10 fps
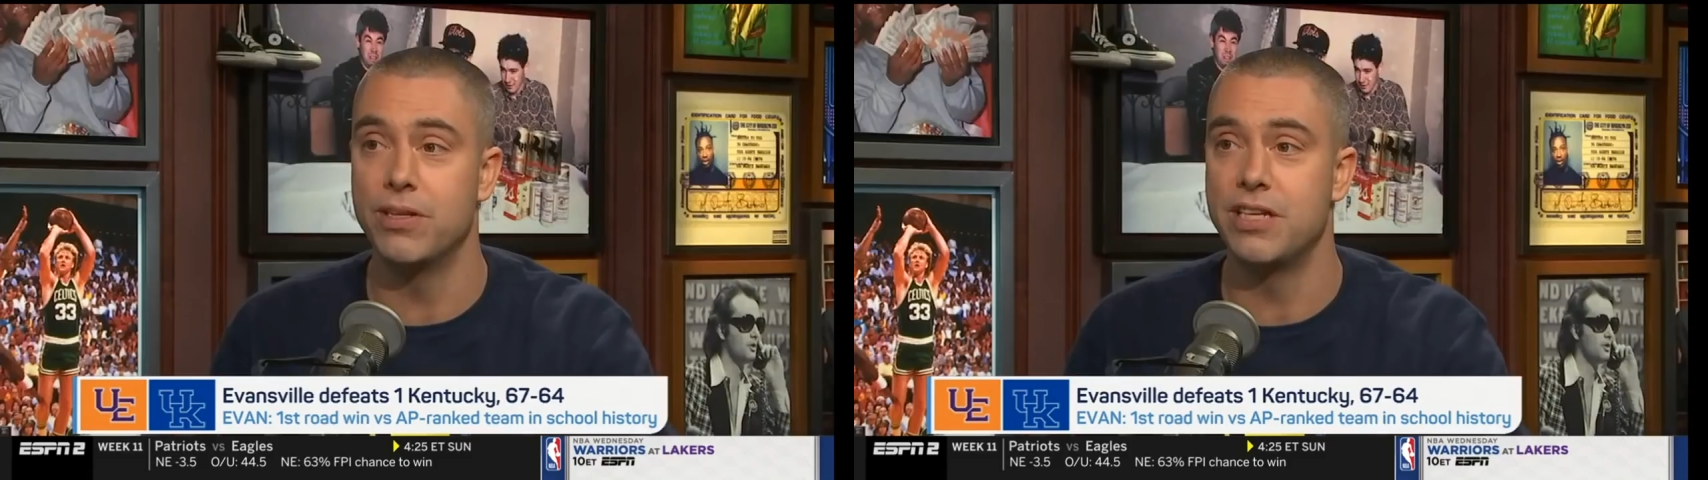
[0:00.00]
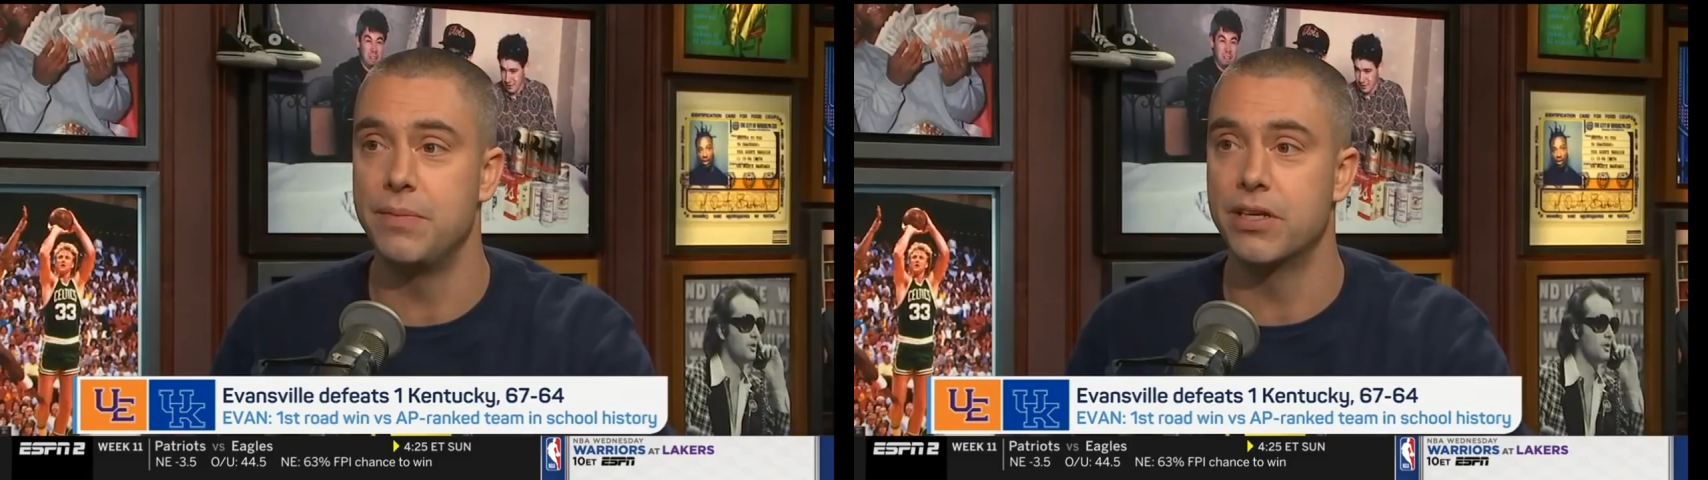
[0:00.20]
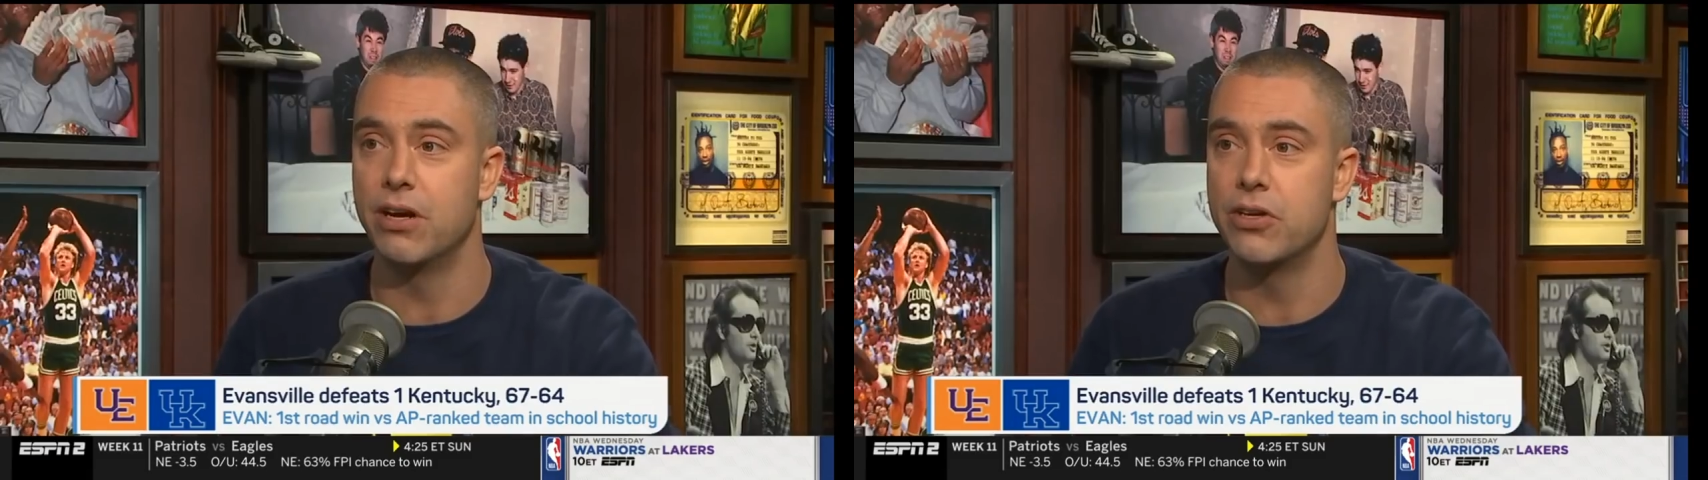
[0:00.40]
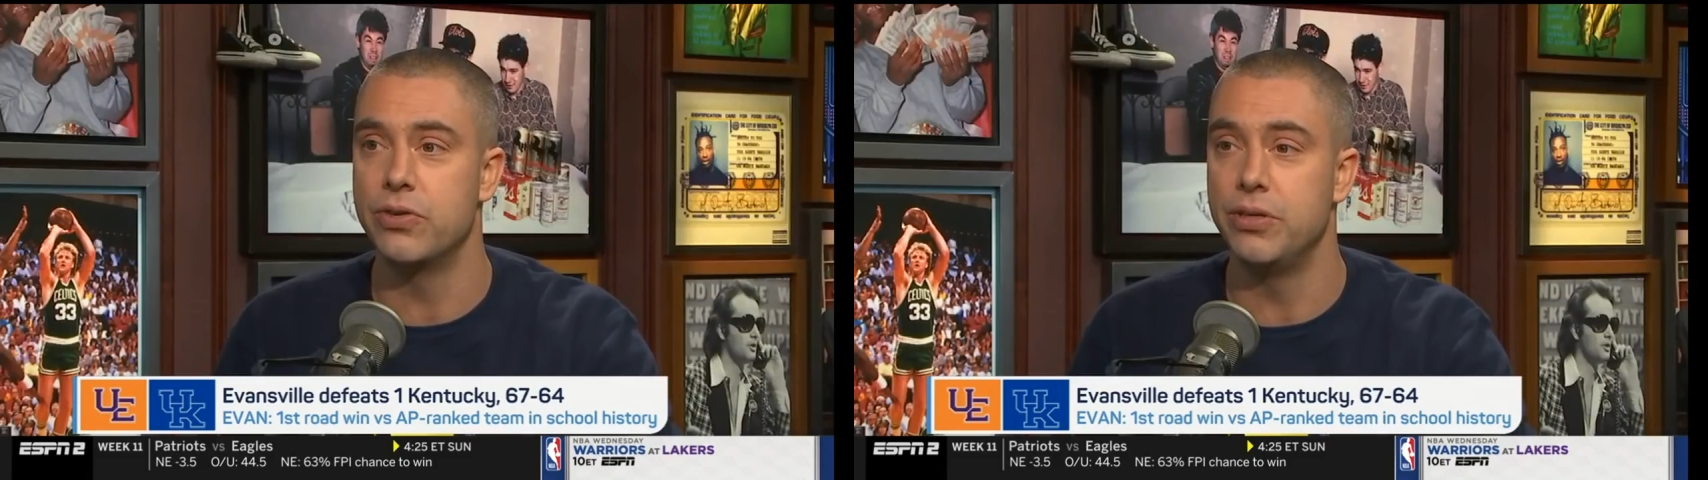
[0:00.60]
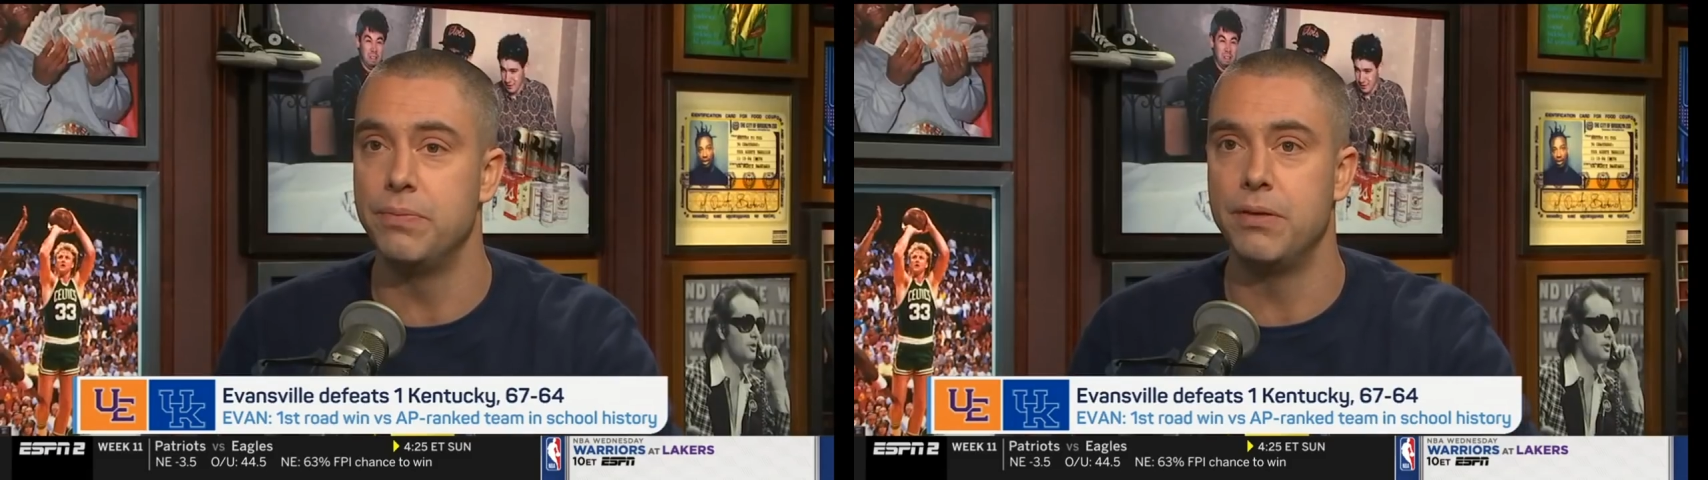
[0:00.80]
team in the
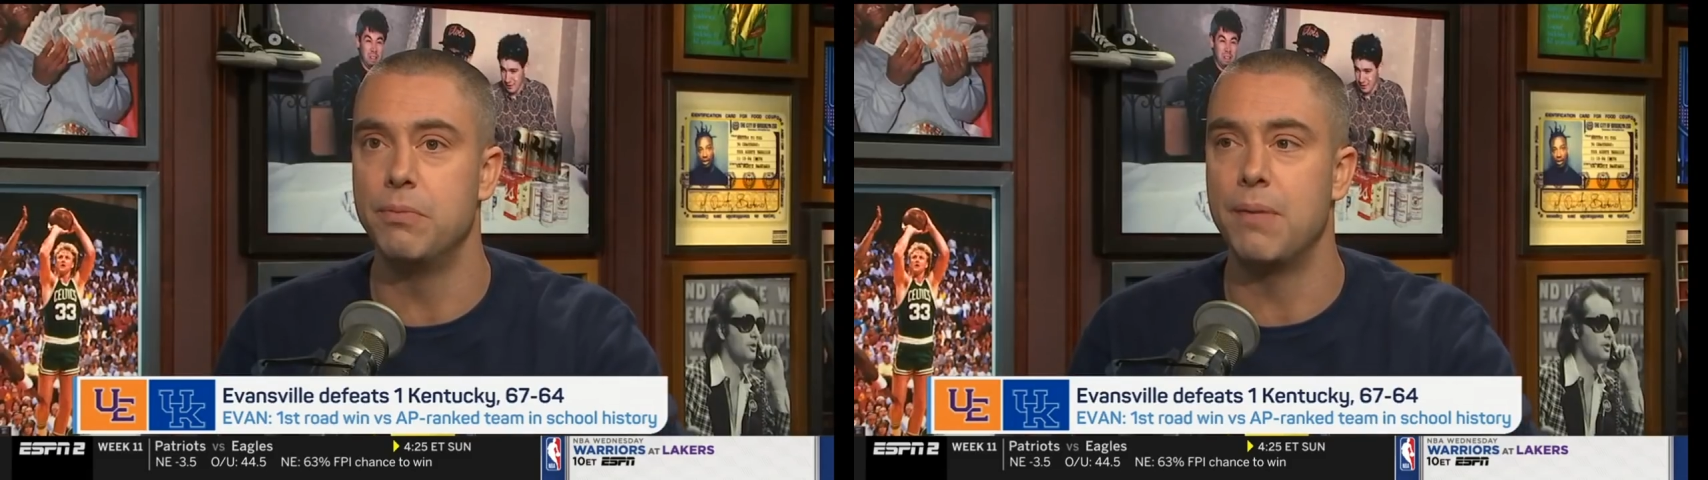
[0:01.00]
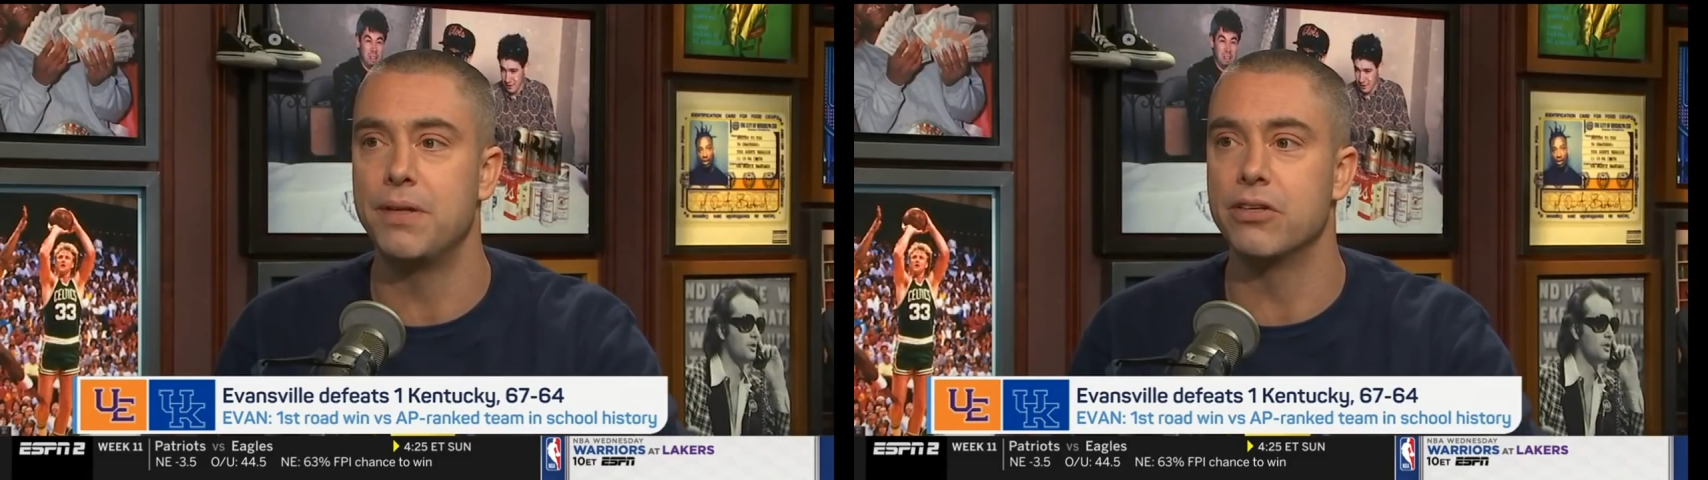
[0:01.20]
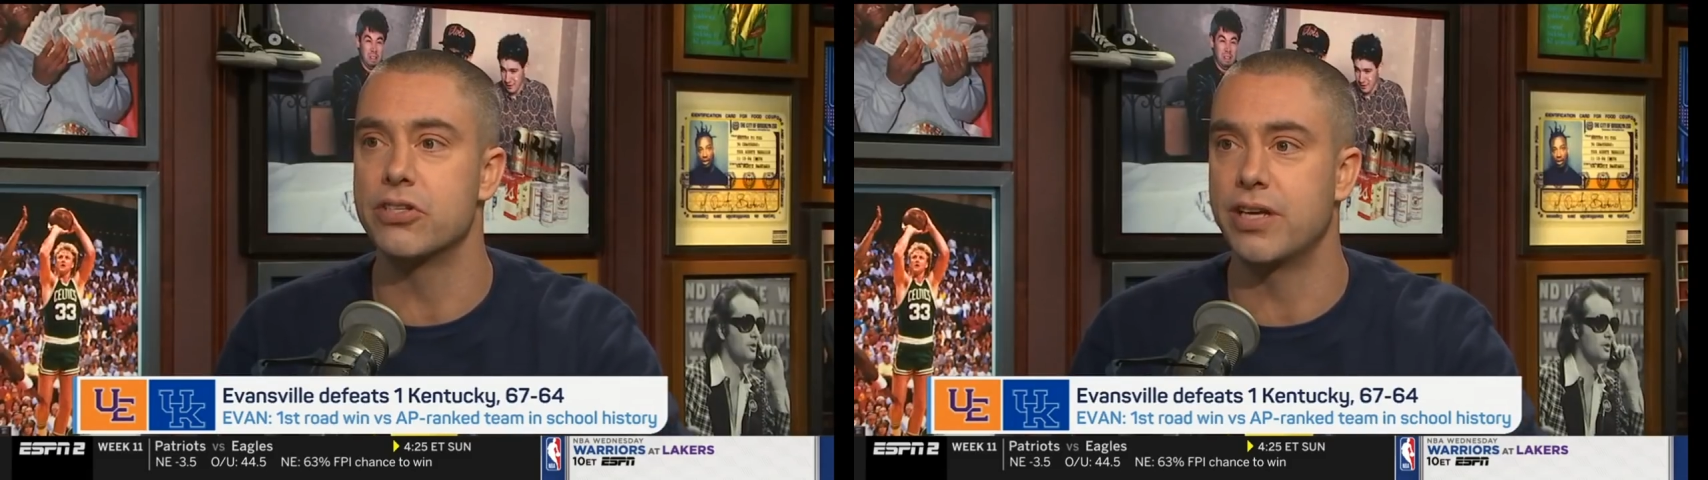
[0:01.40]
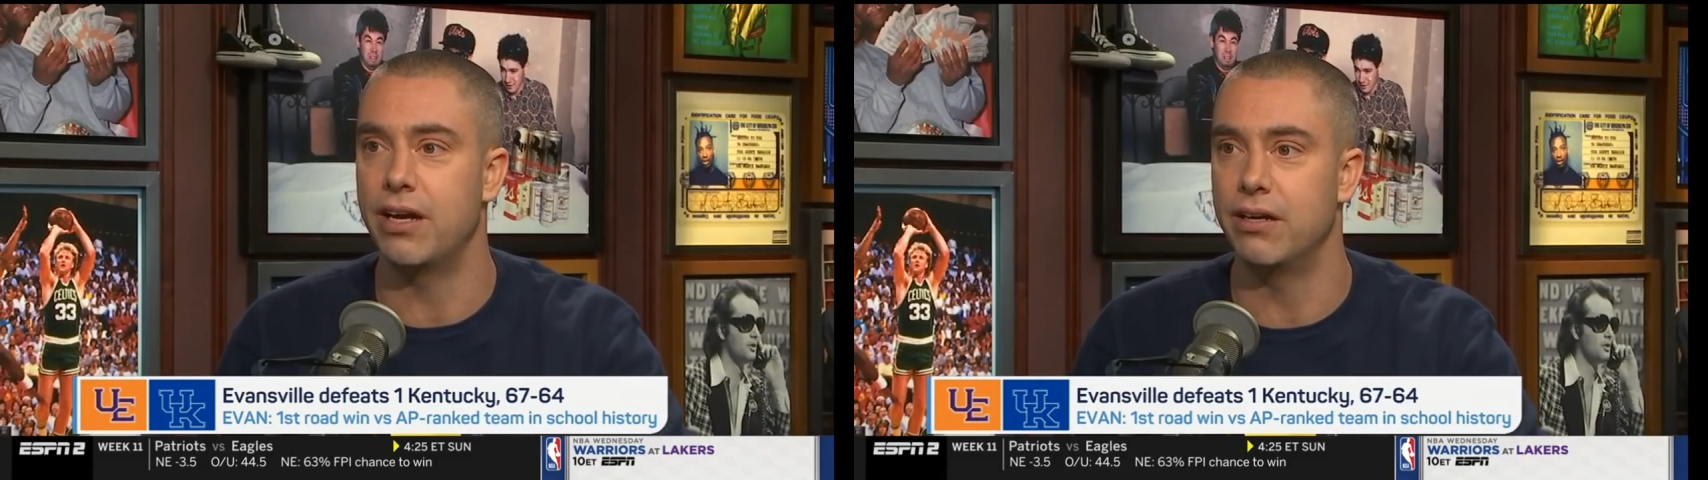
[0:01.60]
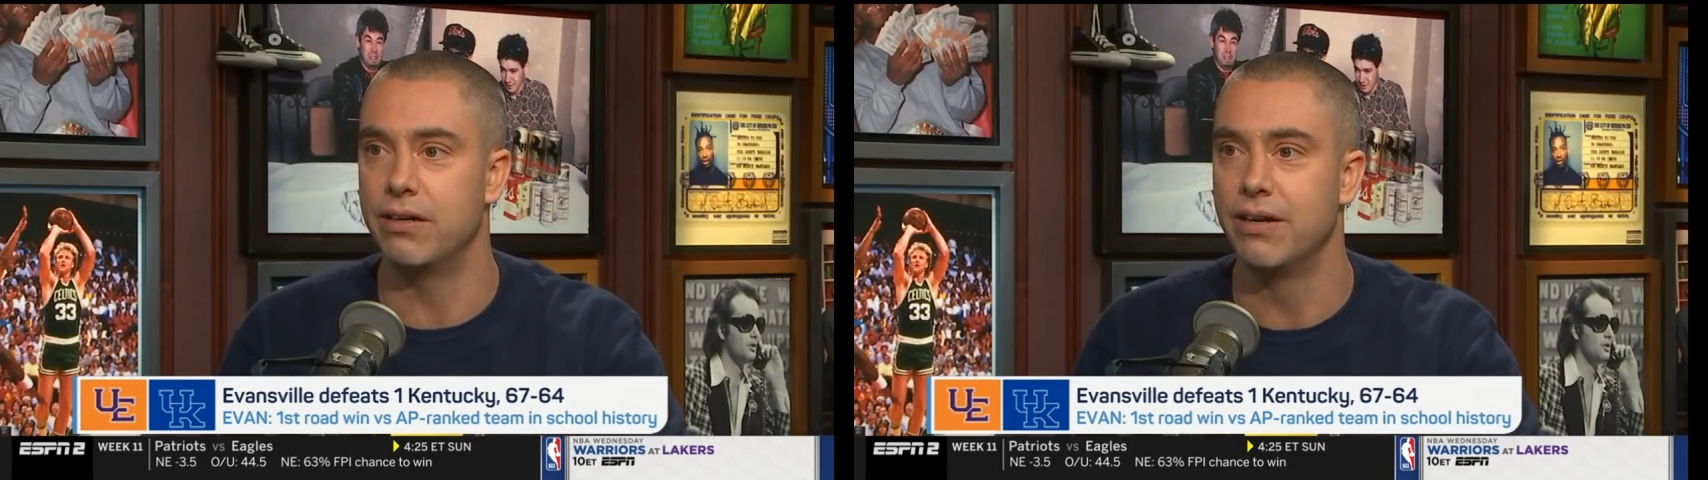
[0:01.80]
country and you might be a little scared.